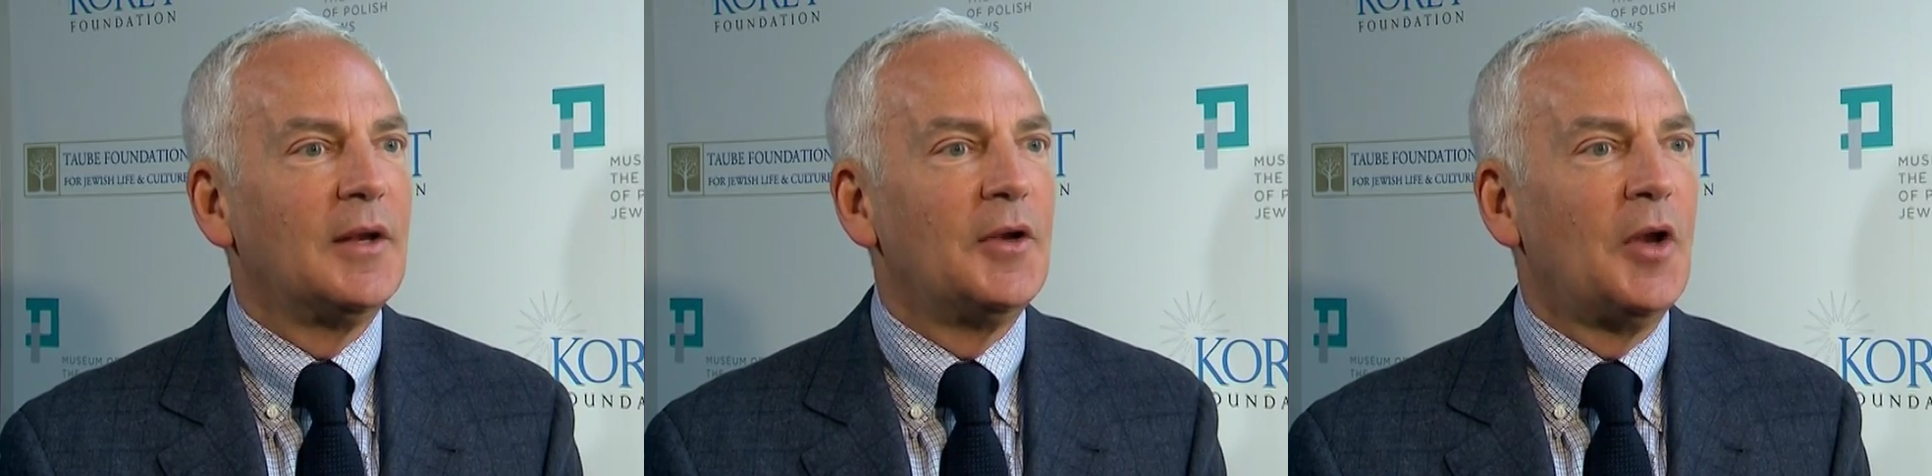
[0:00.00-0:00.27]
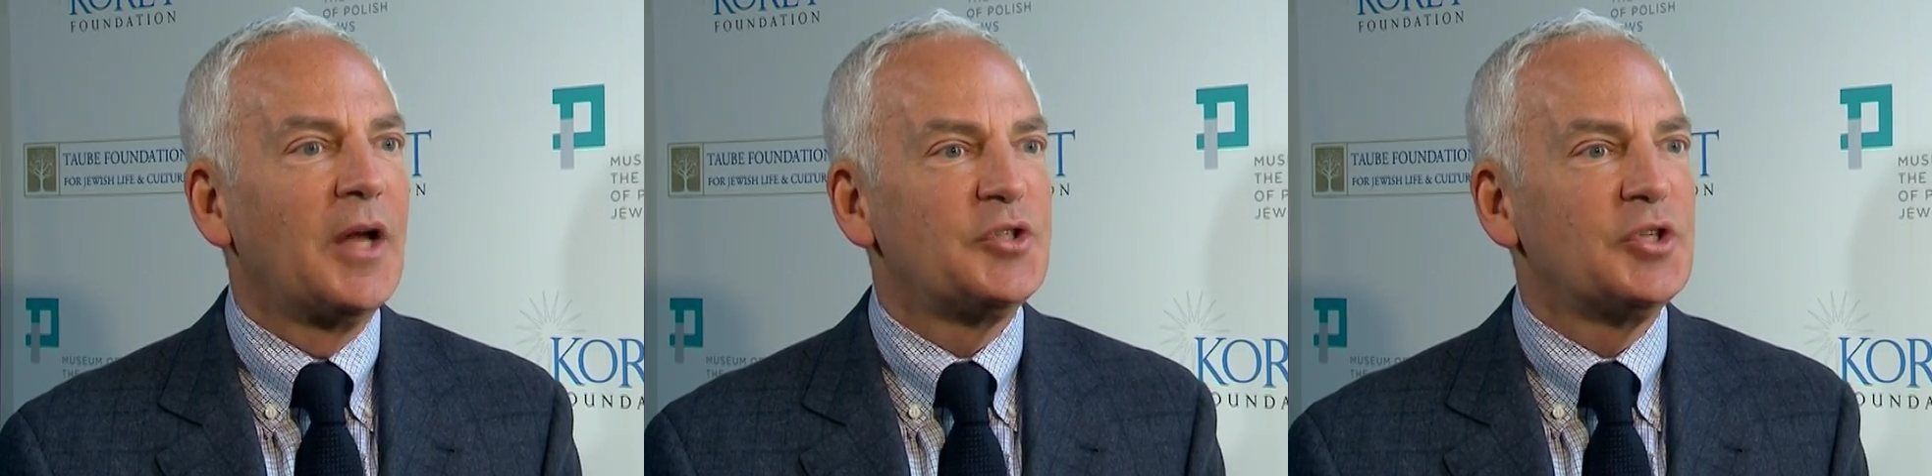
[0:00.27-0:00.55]

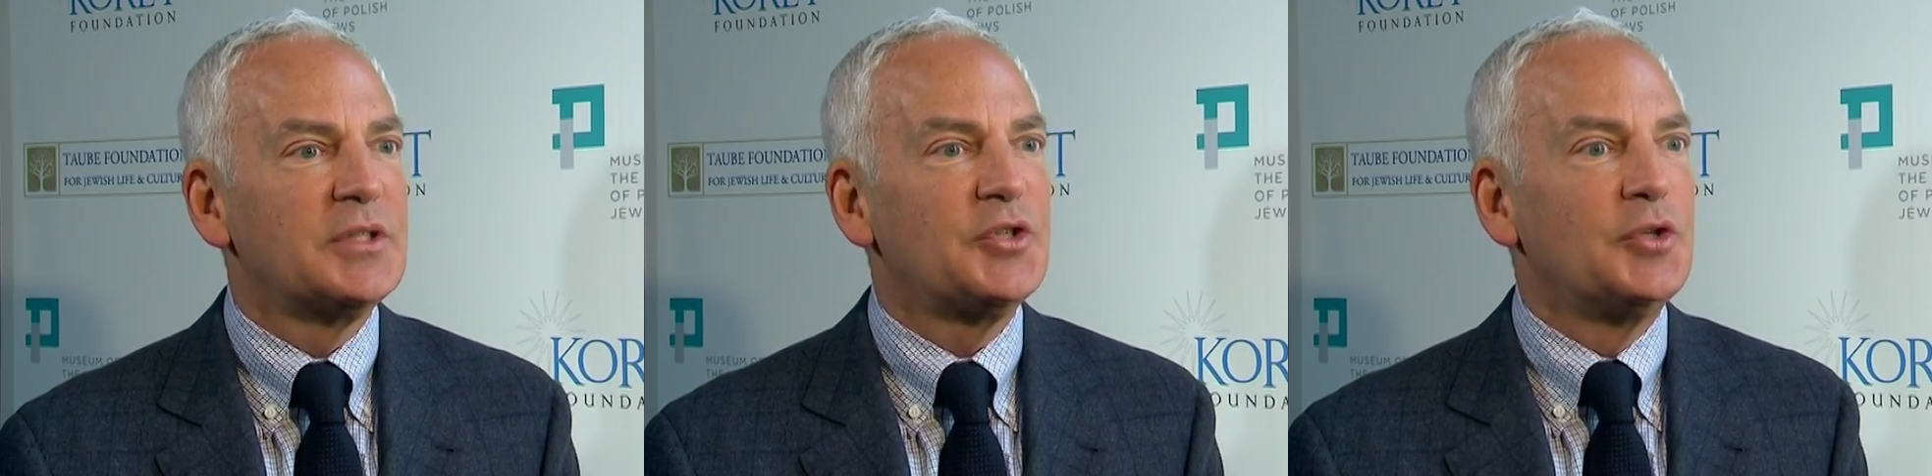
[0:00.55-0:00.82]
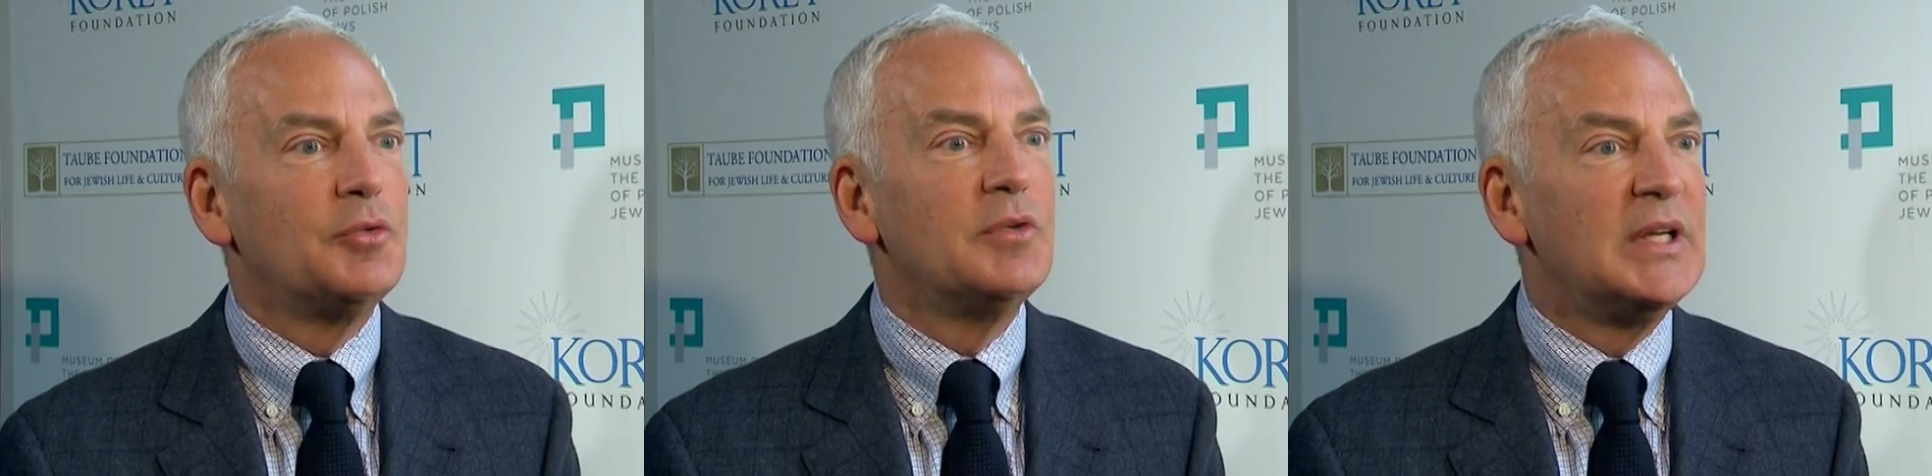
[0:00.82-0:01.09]
not just
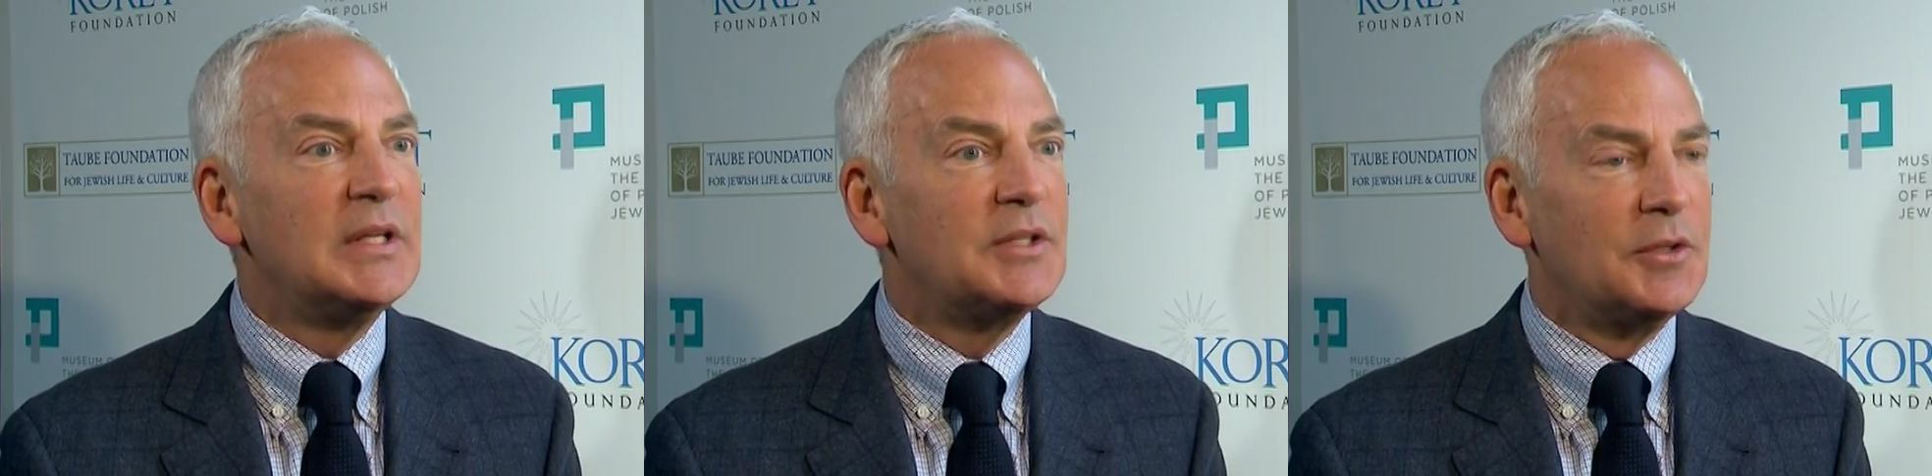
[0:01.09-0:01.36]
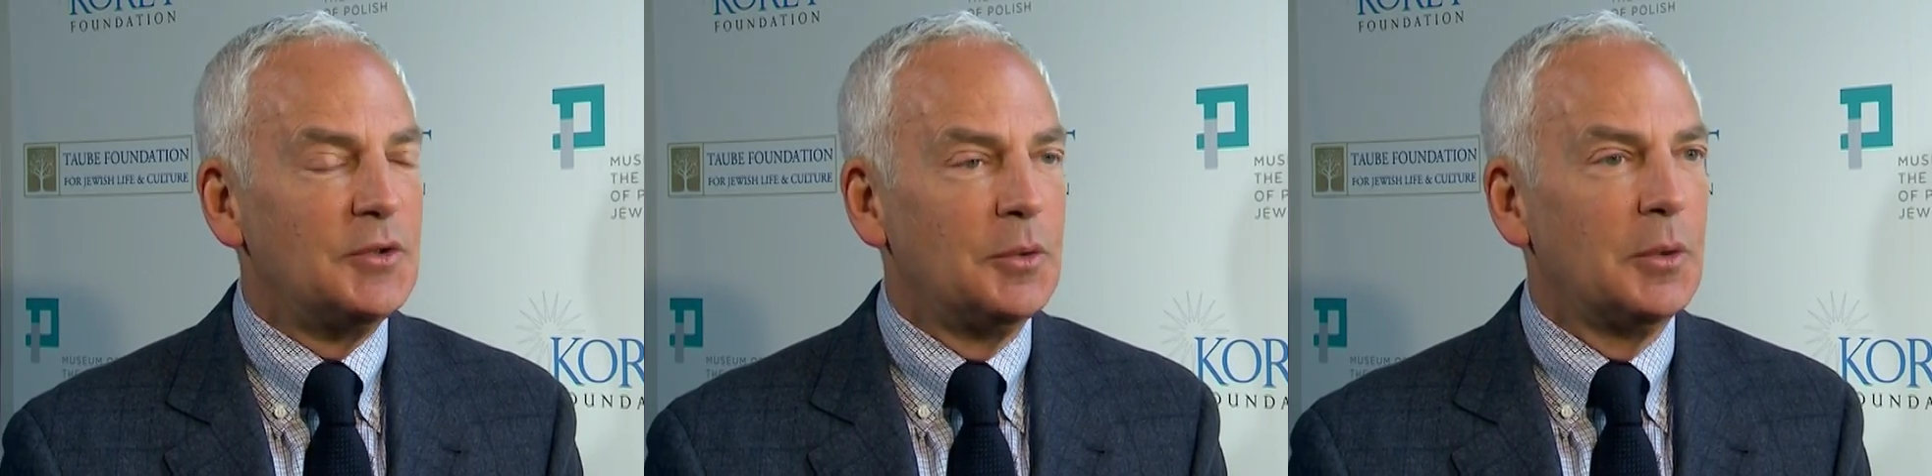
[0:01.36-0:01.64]
you need to
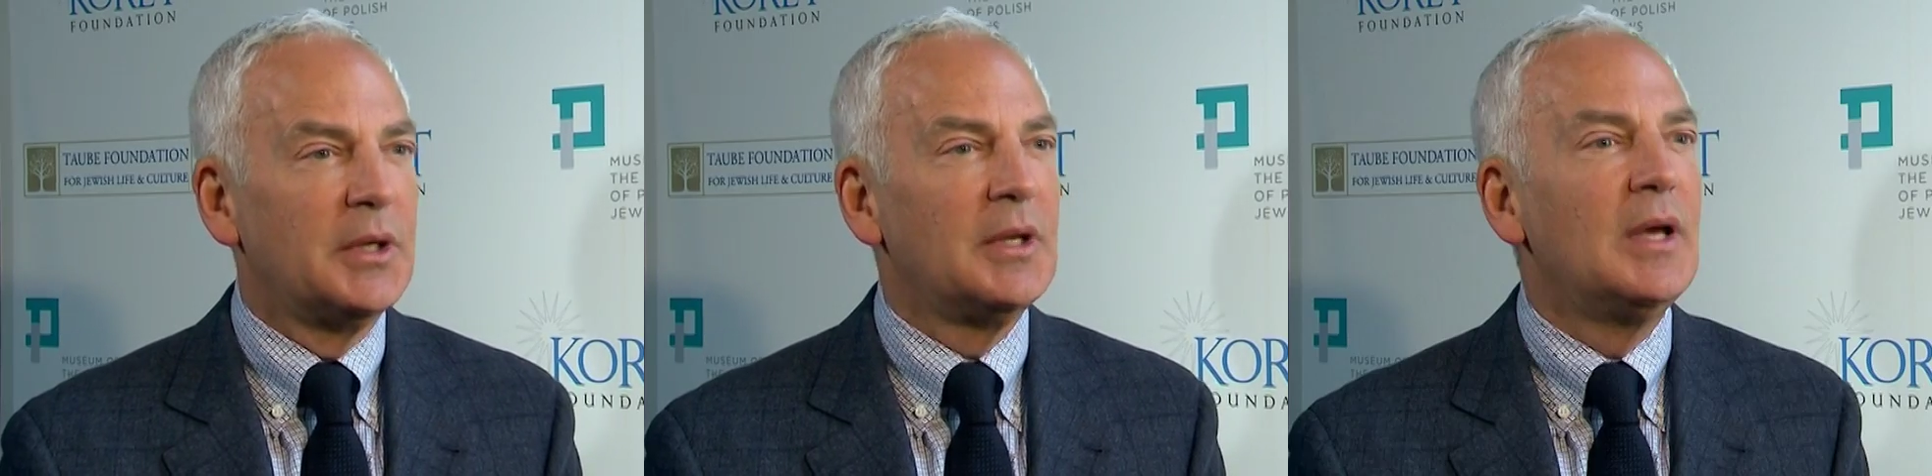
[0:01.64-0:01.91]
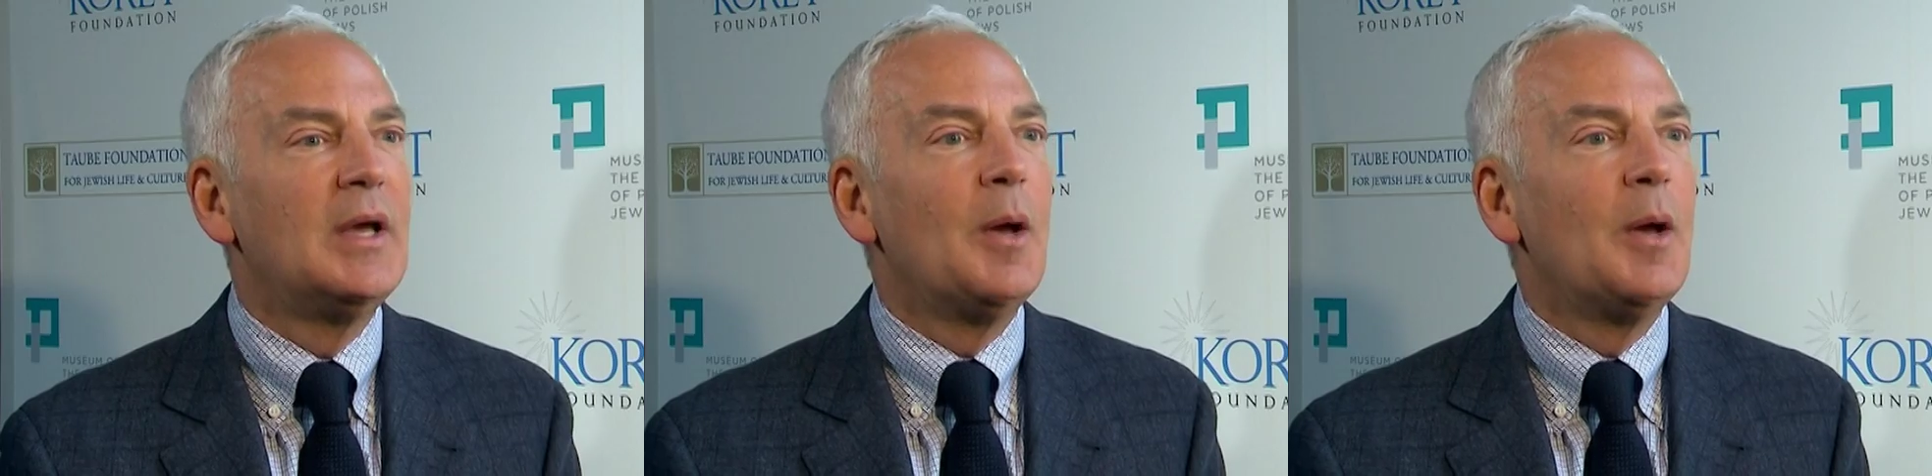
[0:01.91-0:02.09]
do it,